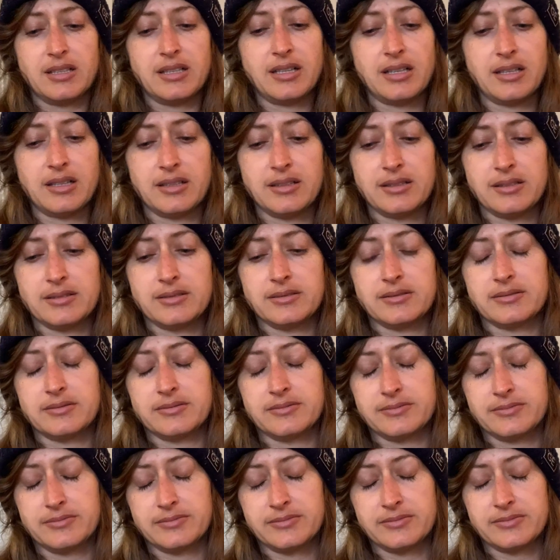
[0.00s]
uh,
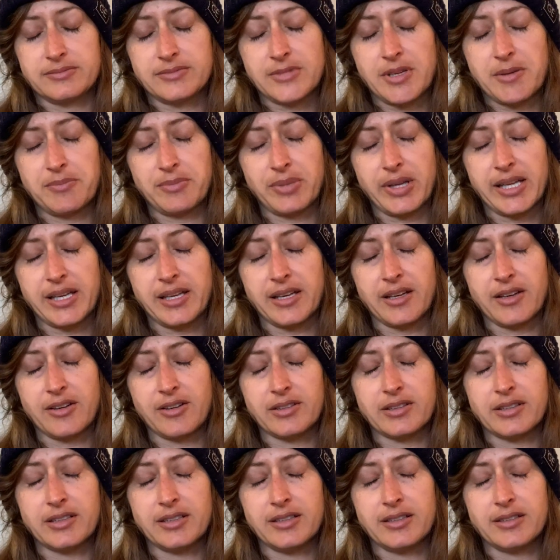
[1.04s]
I'm blanking
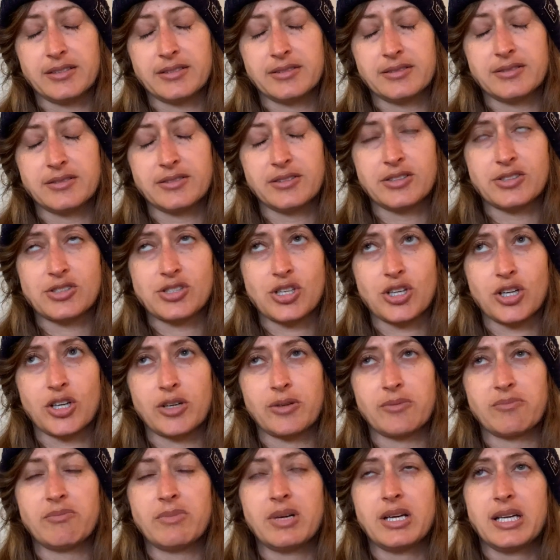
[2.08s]
on the the
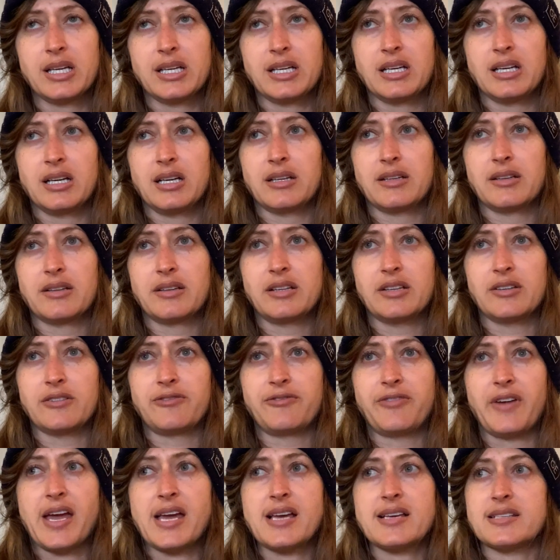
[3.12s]
term the
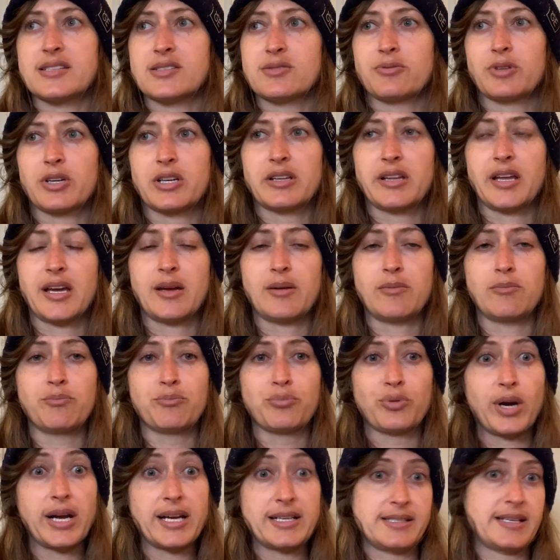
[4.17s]
phase where they
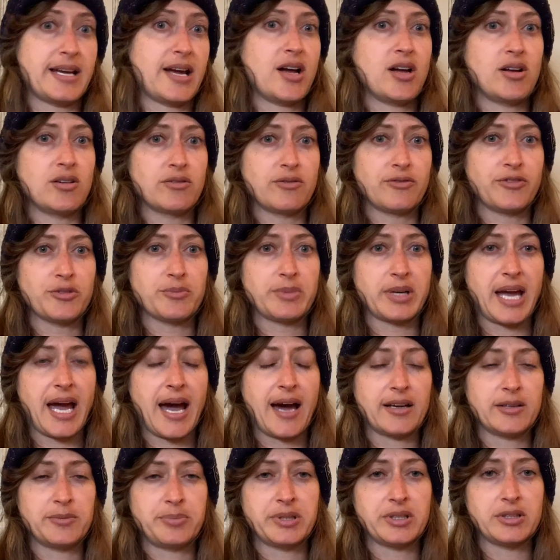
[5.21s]
break down from a
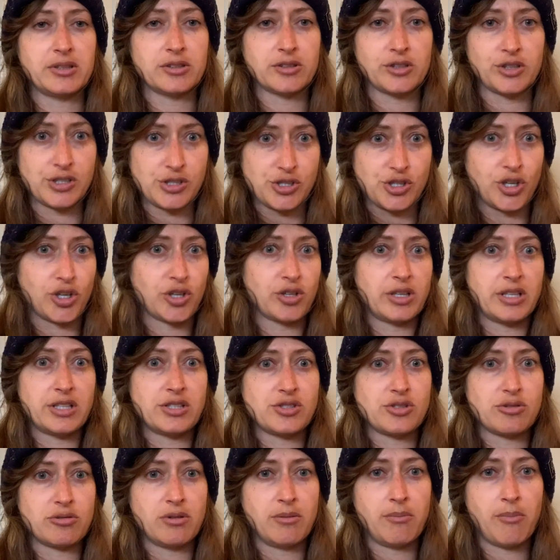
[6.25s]
caterpillar and turn
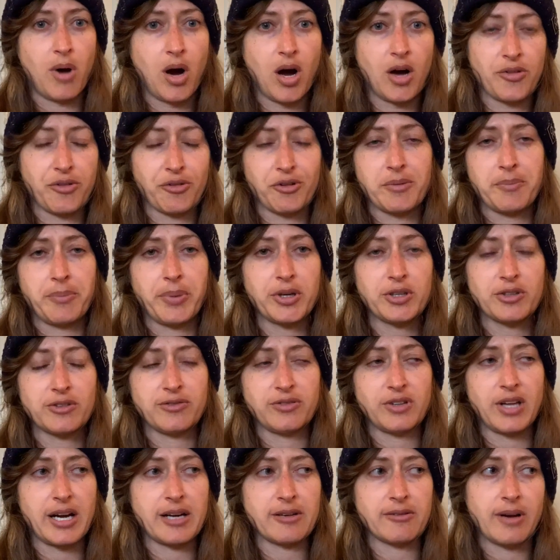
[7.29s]
into a moth or a
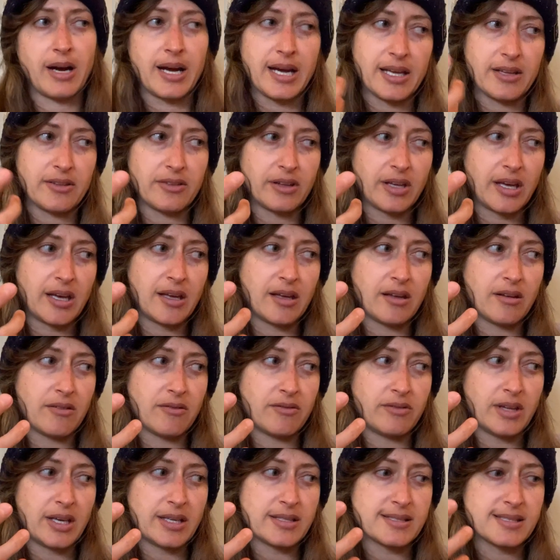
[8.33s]
butterfly, right? They
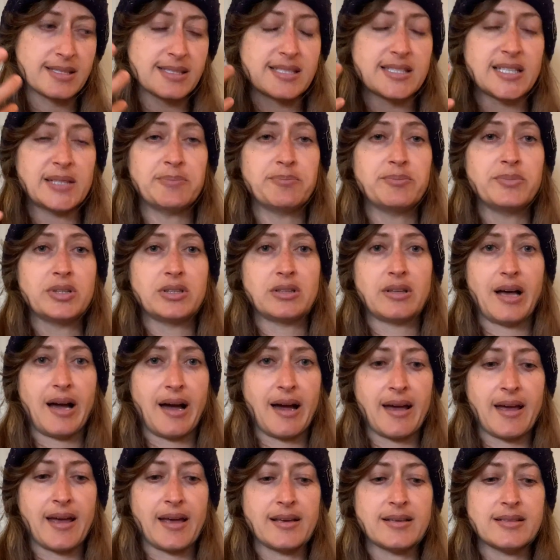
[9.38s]
they
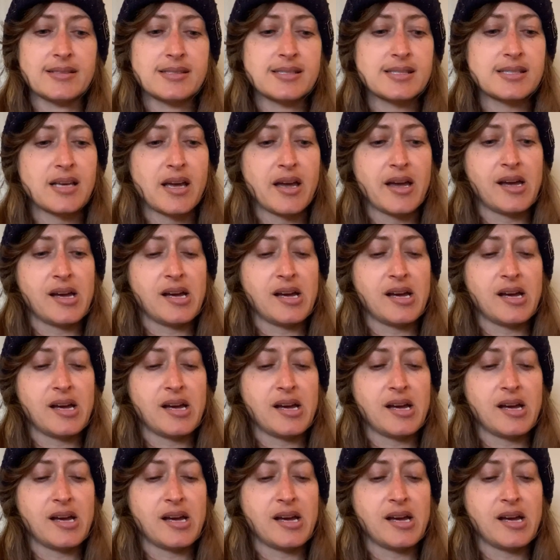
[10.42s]
symbolize